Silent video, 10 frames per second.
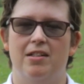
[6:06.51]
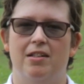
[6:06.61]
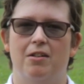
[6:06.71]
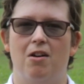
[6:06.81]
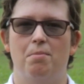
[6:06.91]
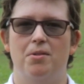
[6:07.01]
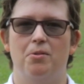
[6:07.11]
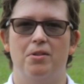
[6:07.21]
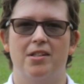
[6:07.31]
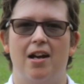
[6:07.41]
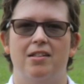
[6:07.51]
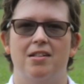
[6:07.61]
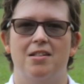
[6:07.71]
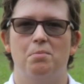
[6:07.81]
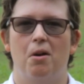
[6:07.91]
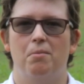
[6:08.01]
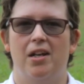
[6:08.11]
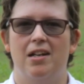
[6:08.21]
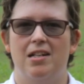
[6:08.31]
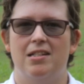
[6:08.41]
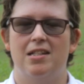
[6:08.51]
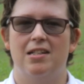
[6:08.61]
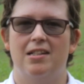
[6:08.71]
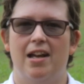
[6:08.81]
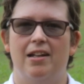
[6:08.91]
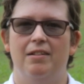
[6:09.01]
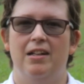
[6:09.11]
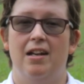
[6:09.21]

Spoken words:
in the Crop and Soil Sciences Department at NC State.